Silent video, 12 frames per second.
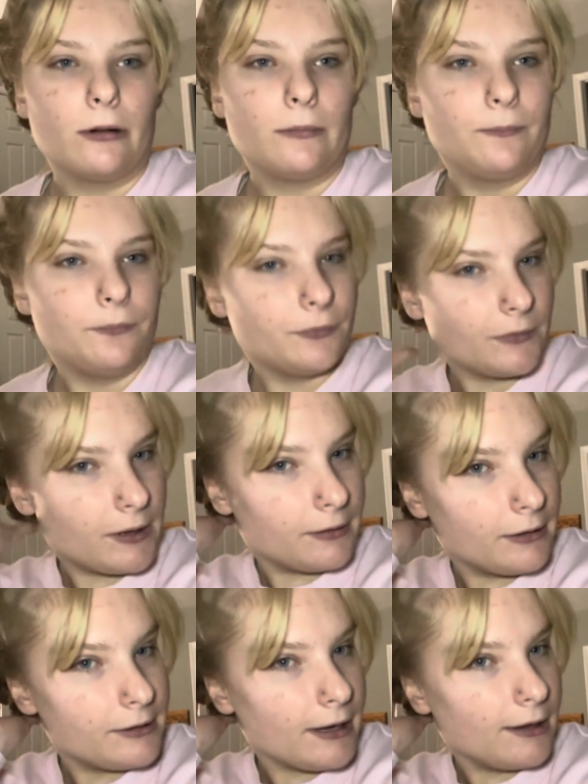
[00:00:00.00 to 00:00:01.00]
and
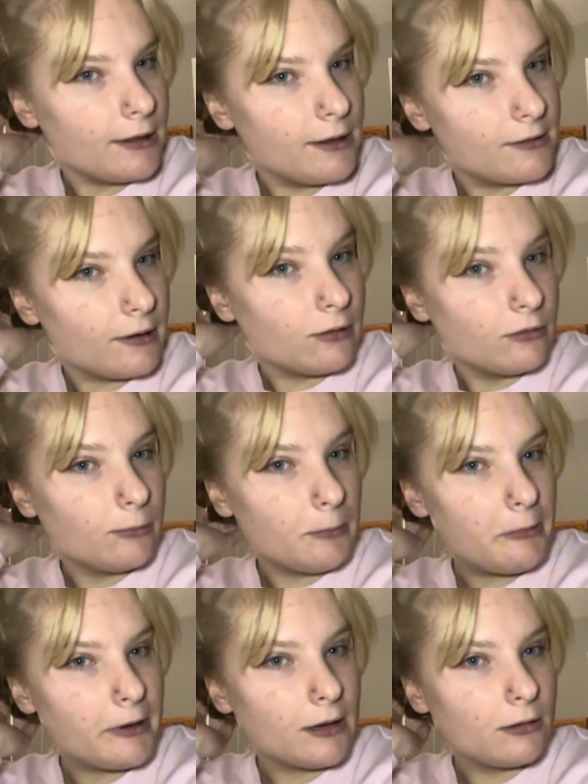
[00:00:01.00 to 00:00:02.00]
then take these out when
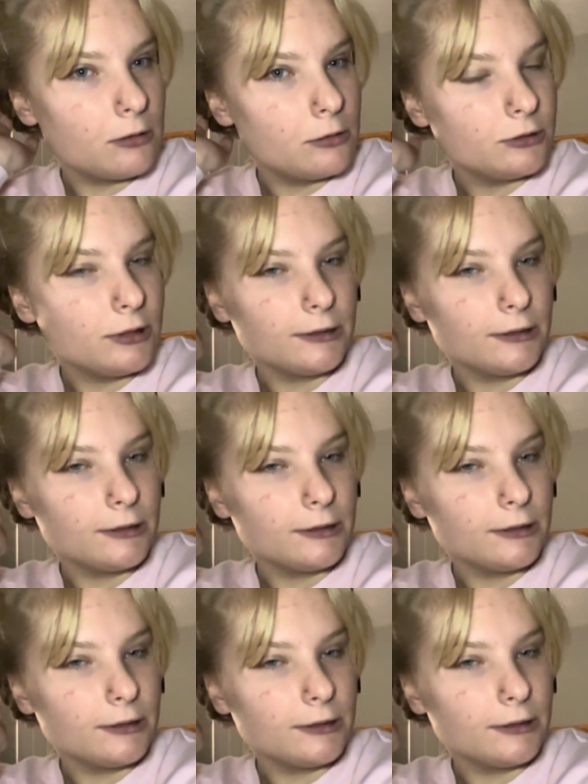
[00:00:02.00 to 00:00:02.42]
we get closer,